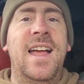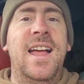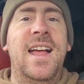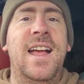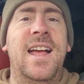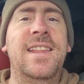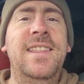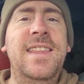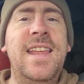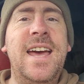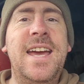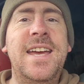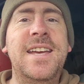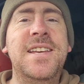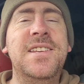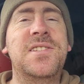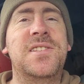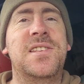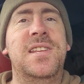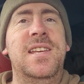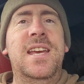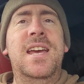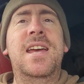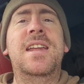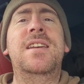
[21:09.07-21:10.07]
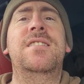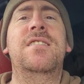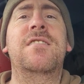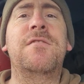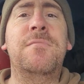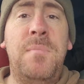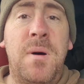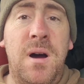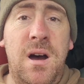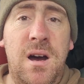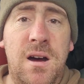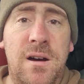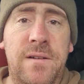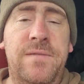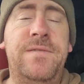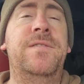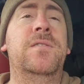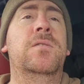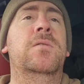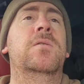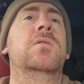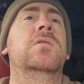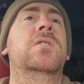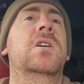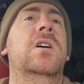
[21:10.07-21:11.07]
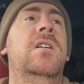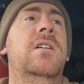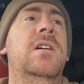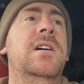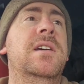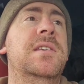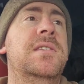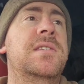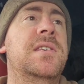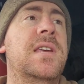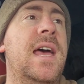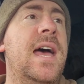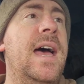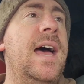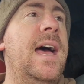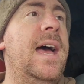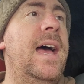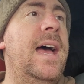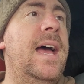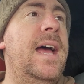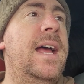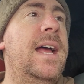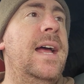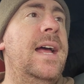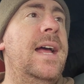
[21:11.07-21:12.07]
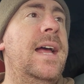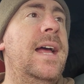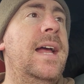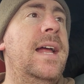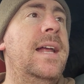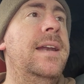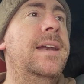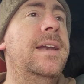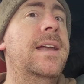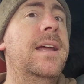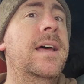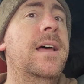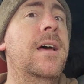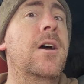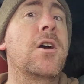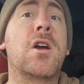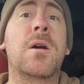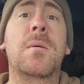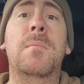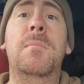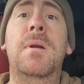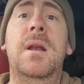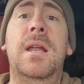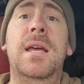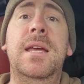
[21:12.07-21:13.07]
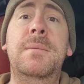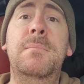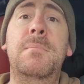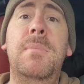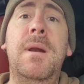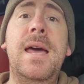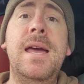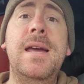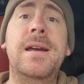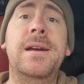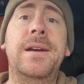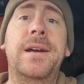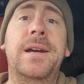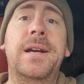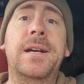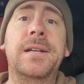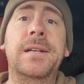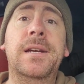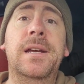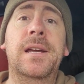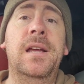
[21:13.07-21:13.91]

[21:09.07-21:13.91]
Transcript: And that is the end of part 4 guys, and a complete blank.